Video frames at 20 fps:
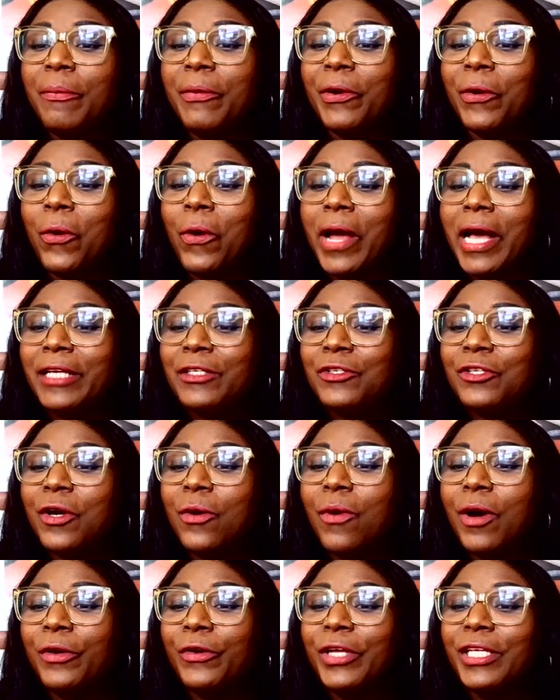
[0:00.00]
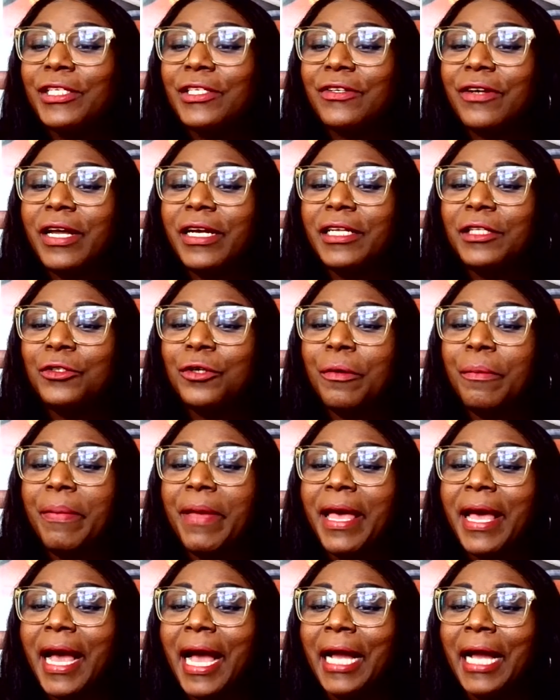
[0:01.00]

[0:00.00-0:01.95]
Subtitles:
requires someone who is ready to bear